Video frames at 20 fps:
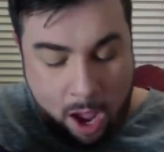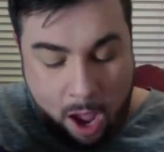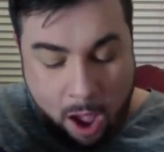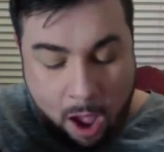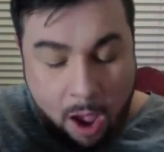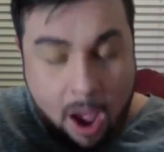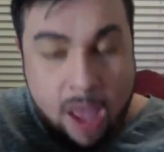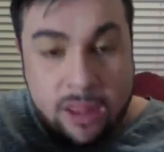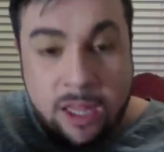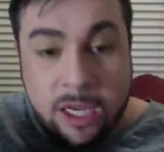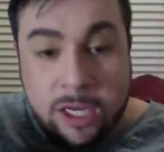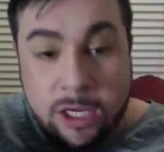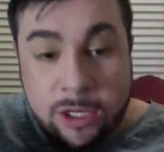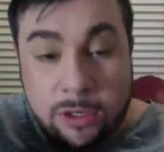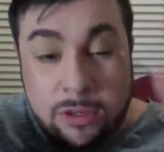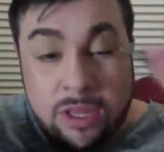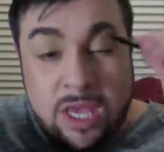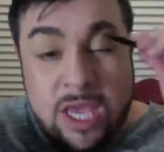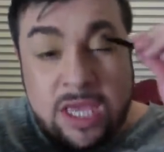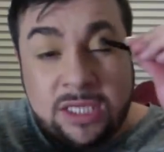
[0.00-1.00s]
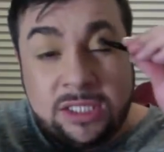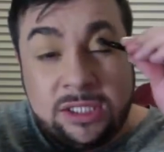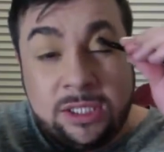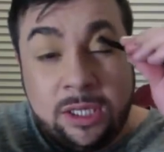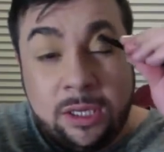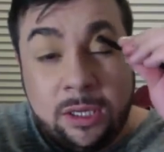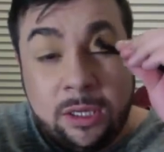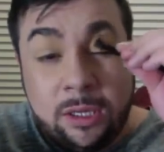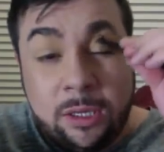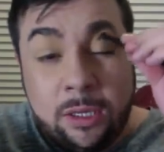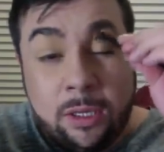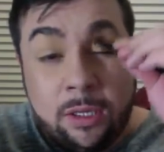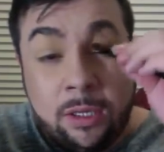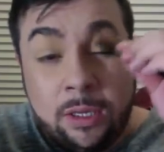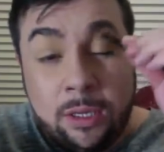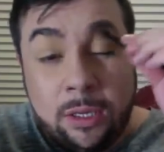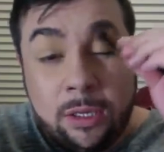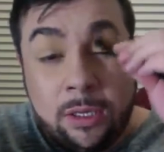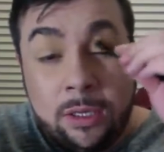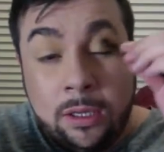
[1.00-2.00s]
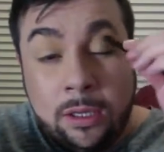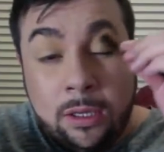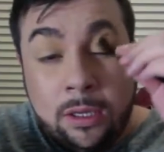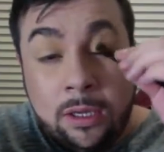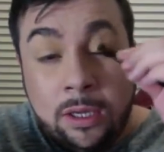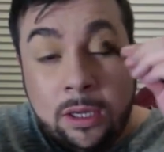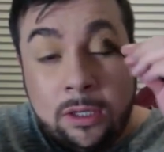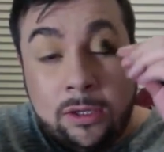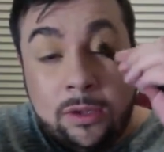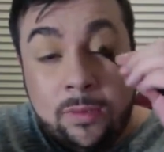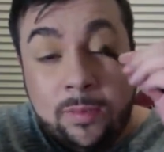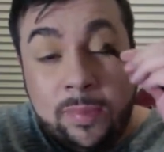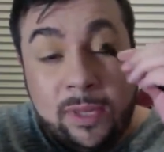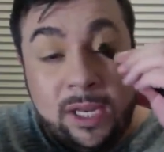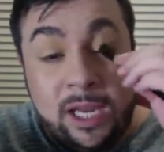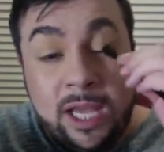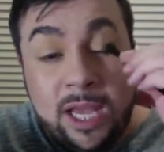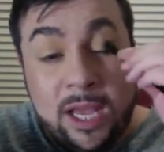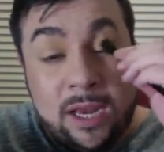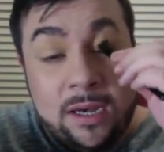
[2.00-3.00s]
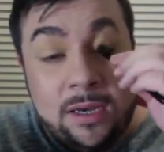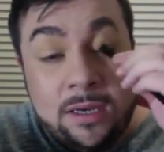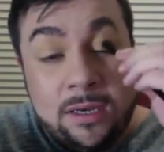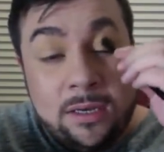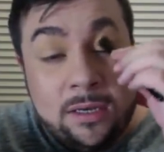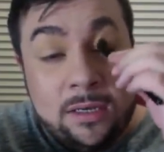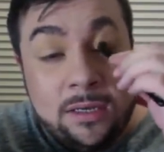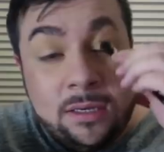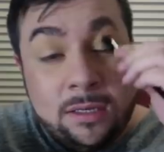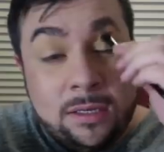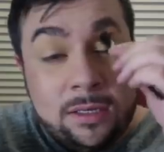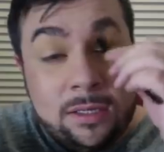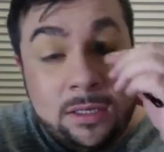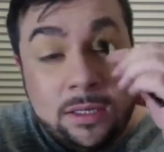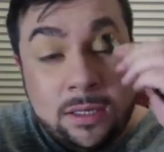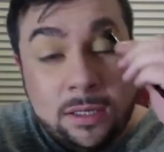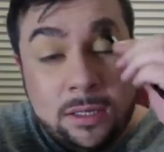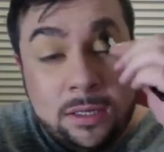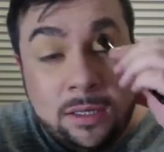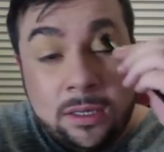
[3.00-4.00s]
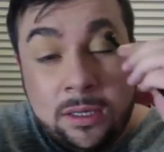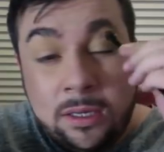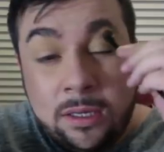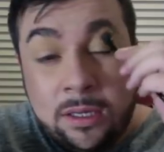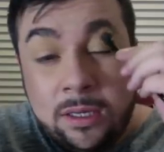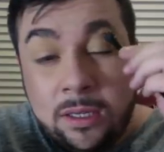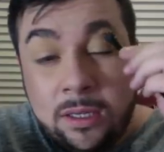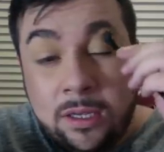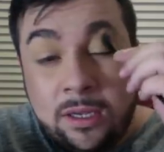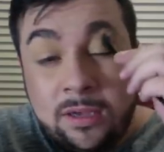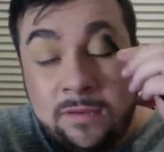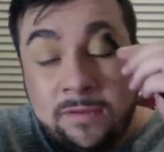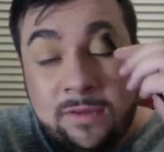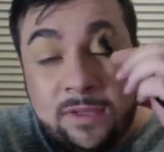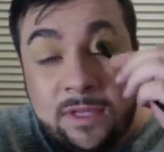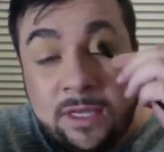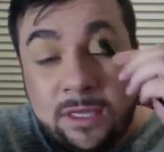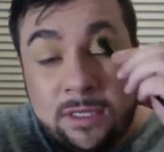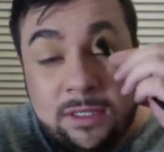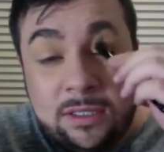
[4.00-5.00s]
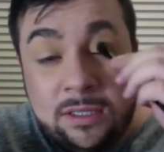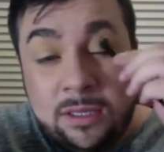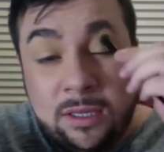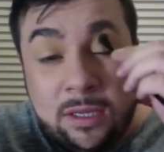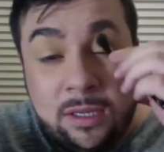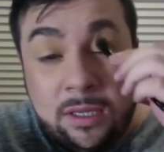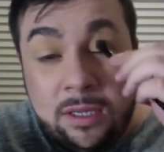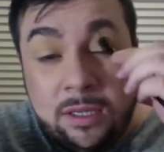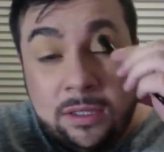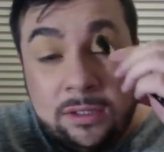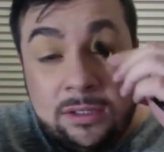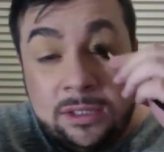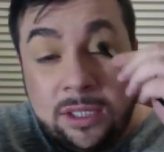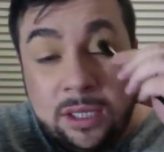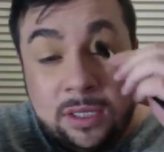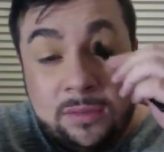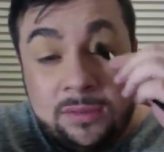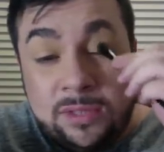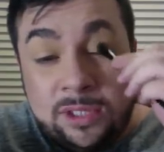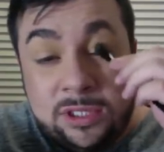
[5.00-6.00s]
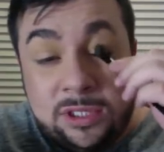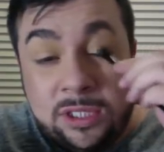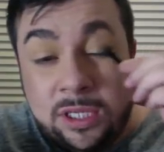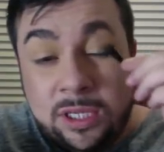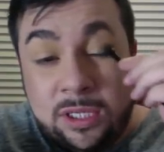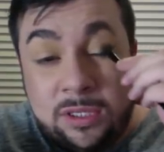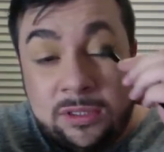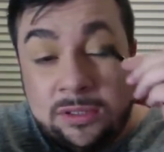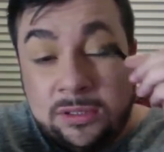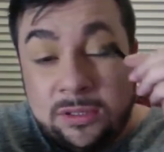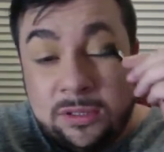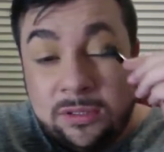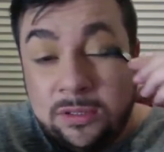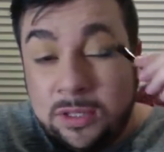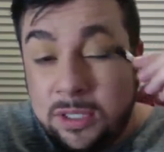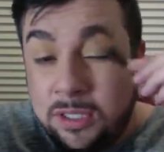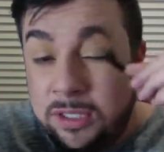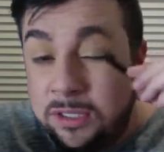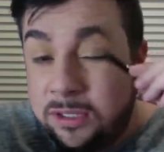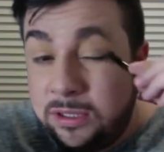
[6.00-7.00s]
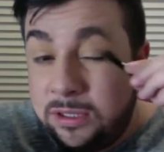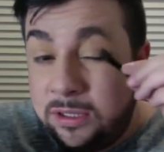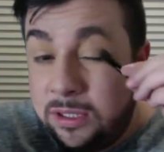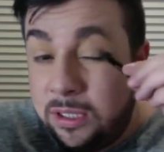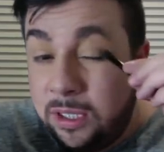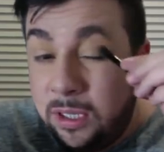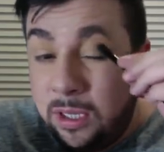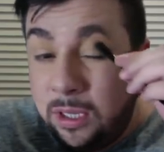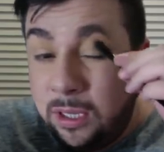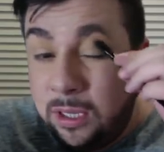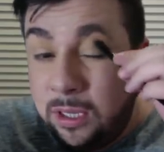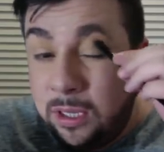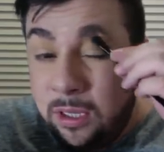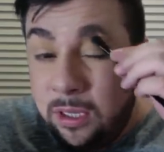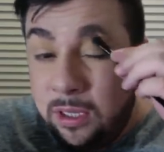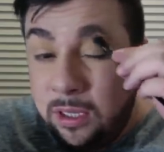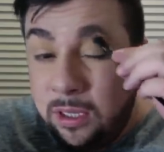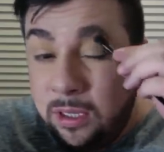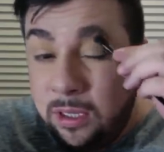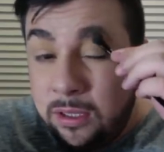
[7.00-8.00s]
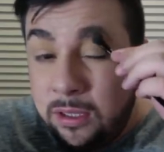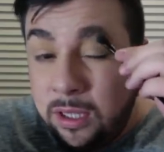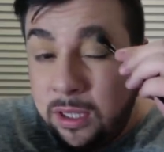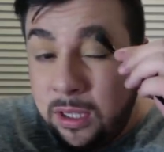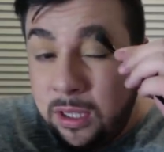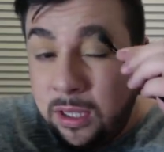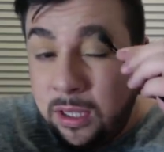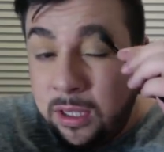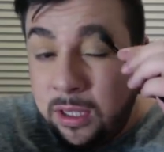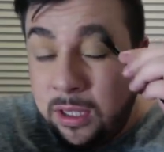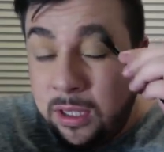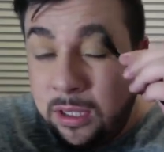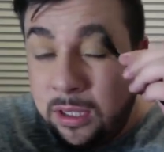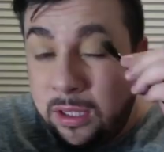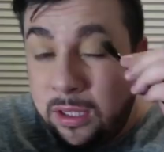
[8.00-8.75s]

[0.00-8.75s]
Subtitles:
Oh, and then you do this. And you blend. I've seen James Charles do this. Okay.